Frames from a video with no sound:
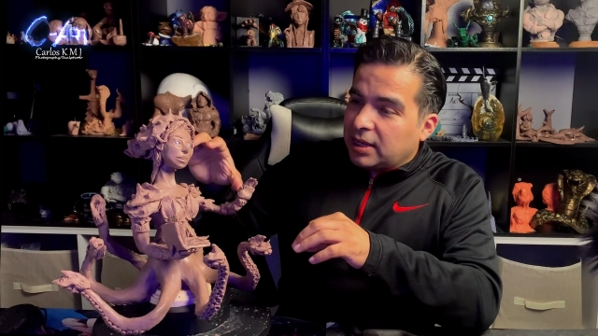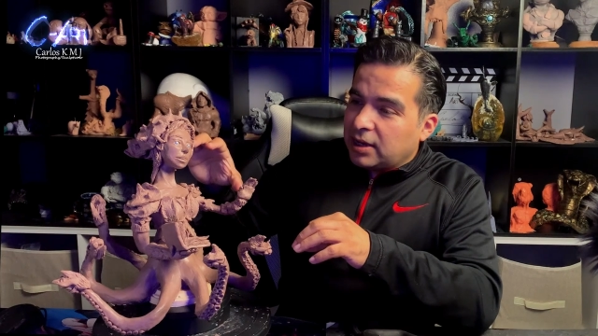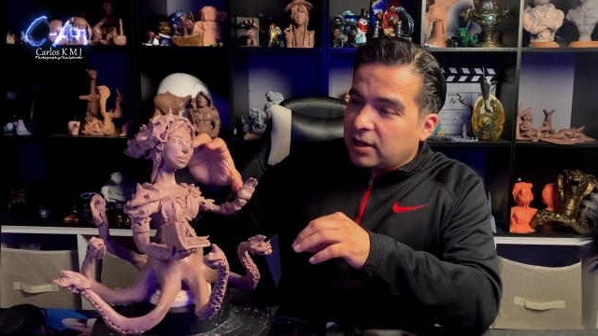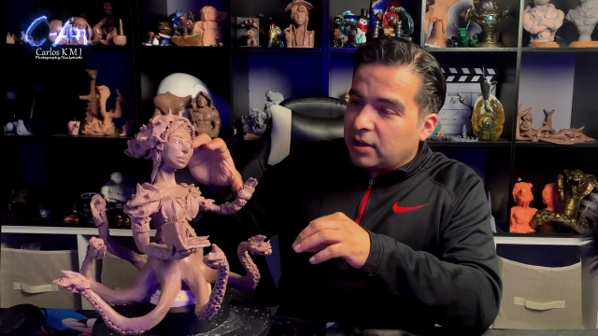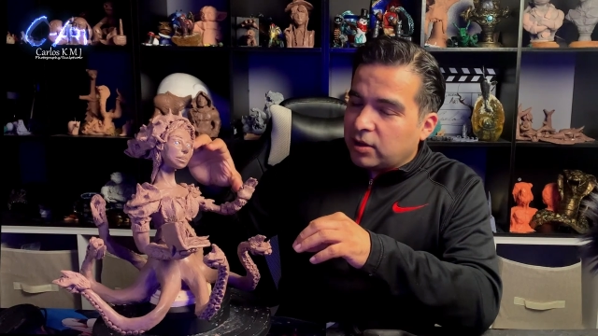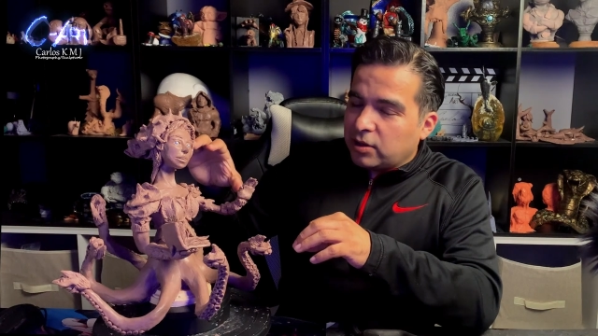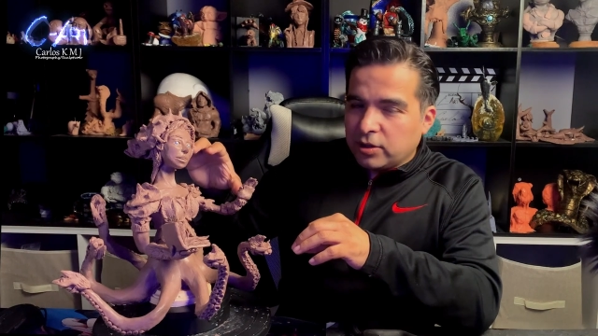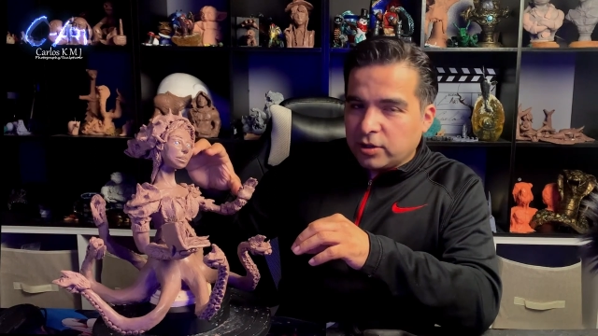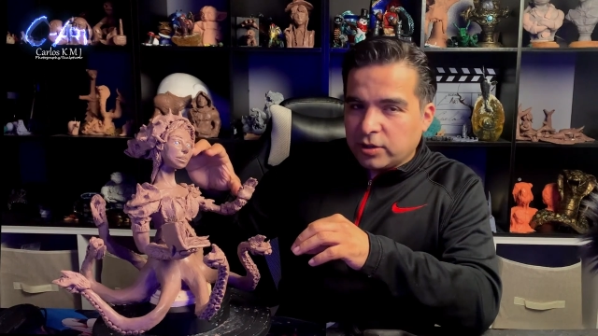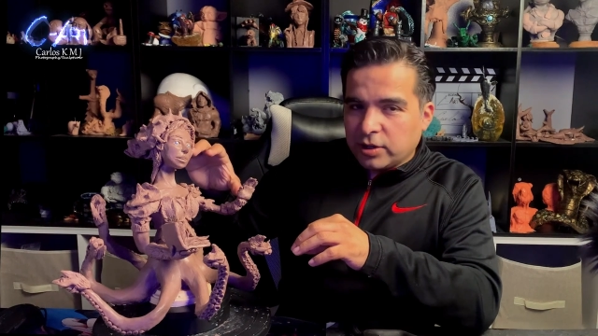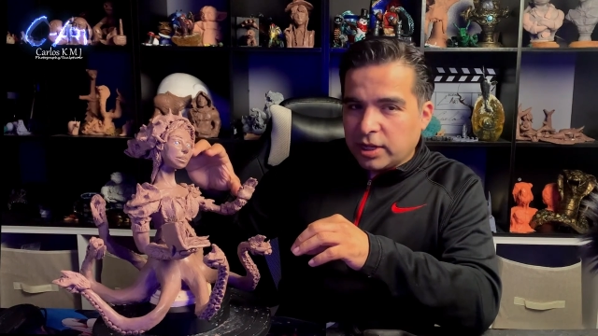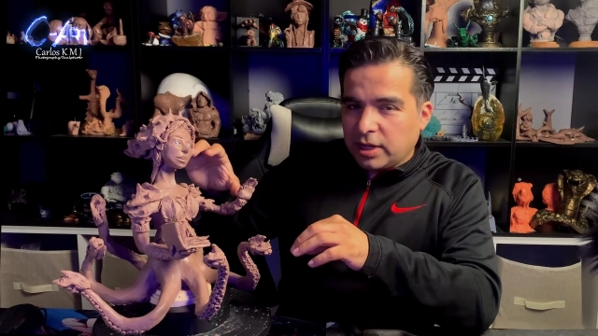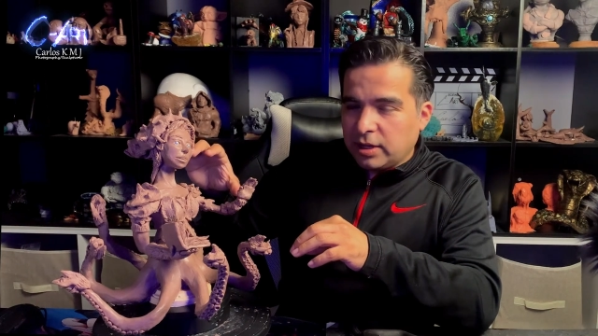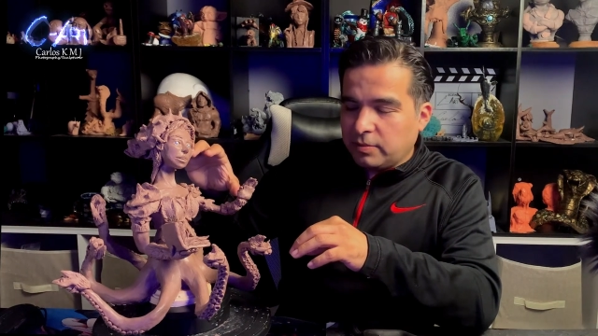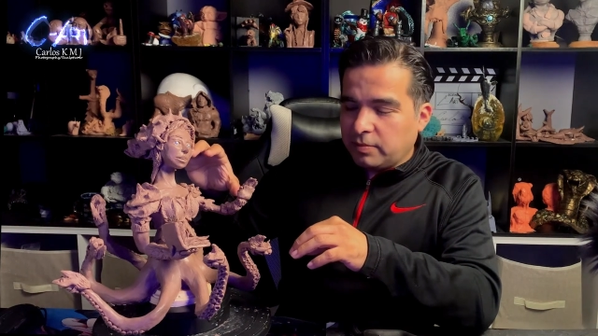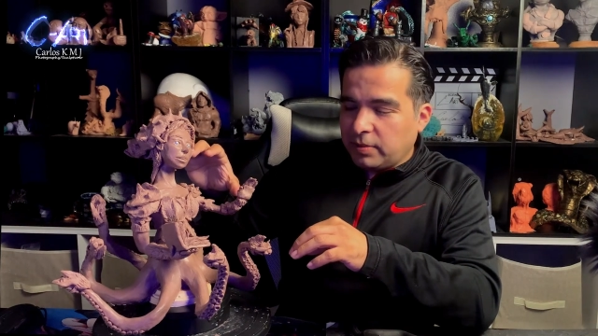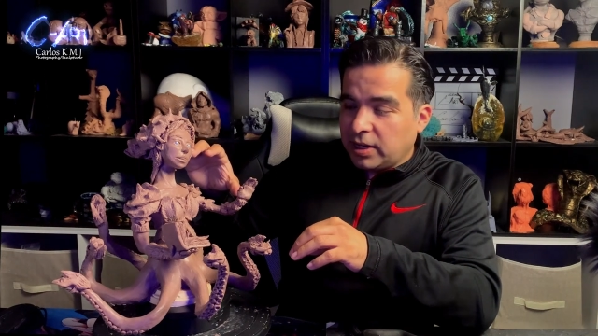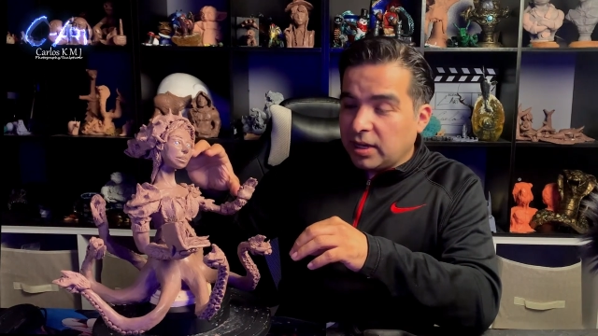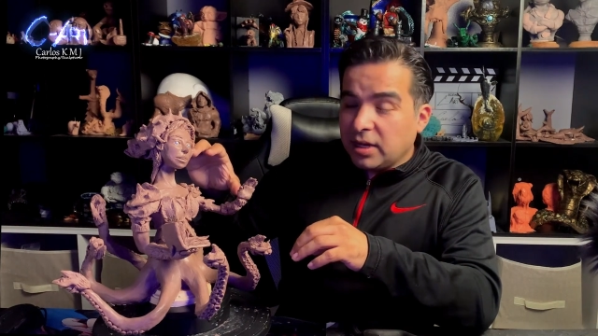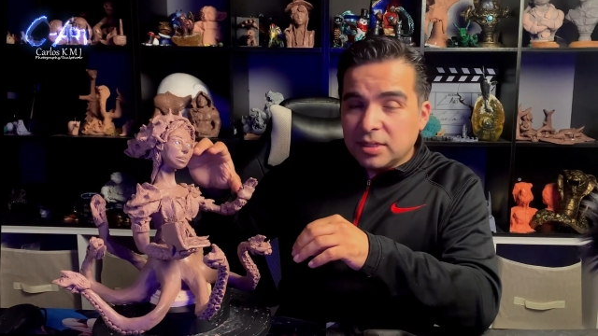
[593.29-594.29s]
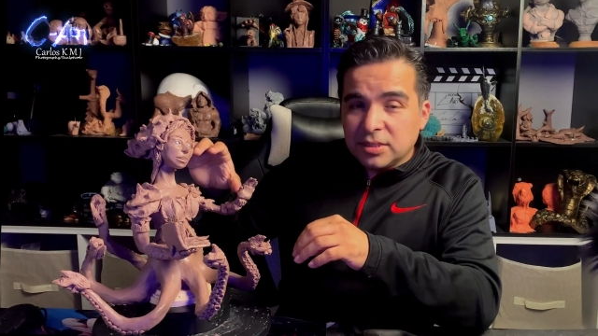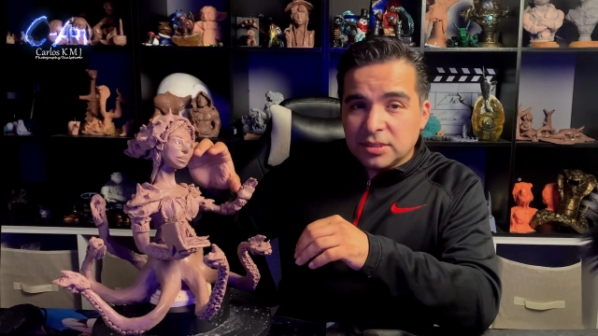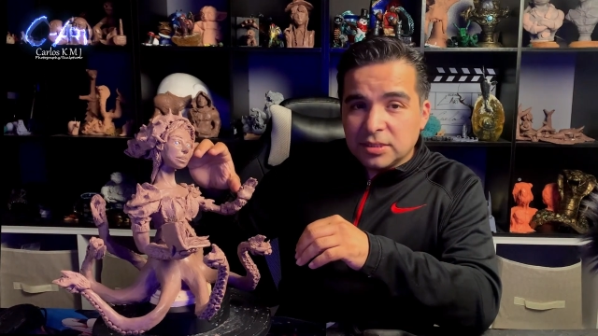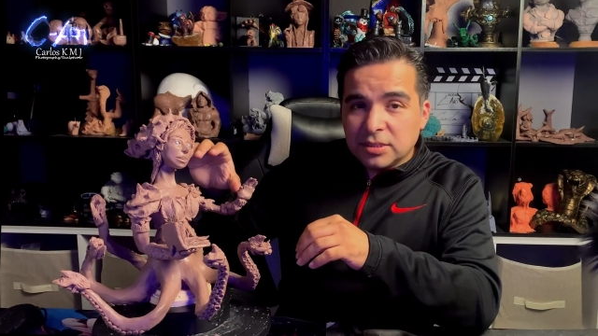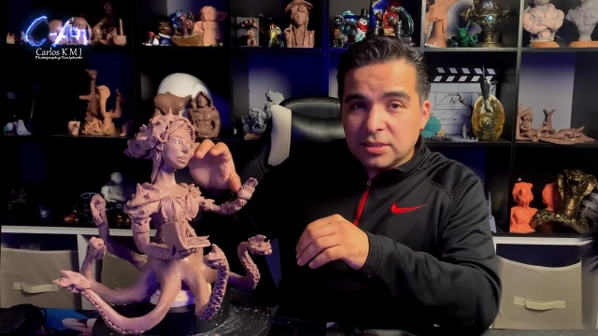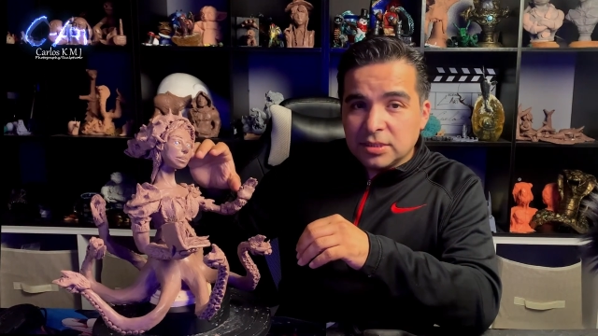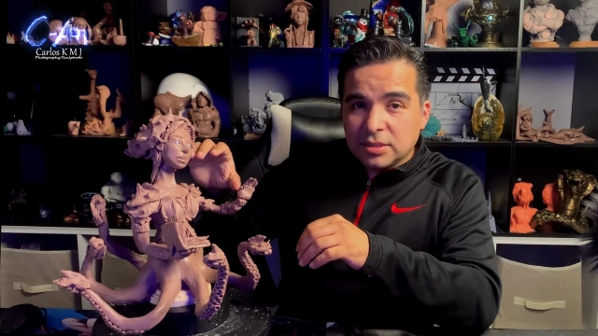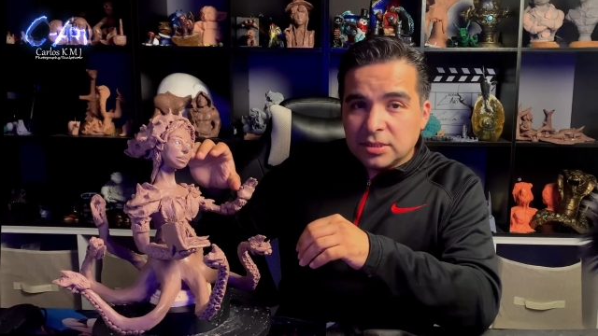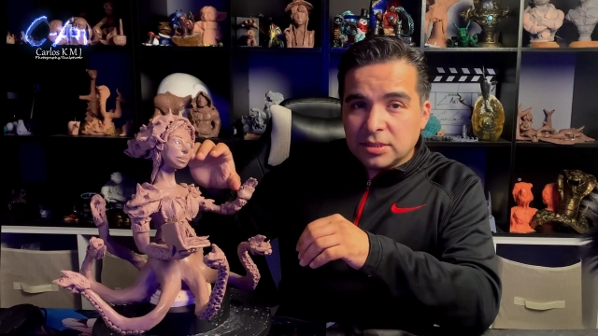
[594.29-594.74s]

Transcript: oh, they're here, my nieces,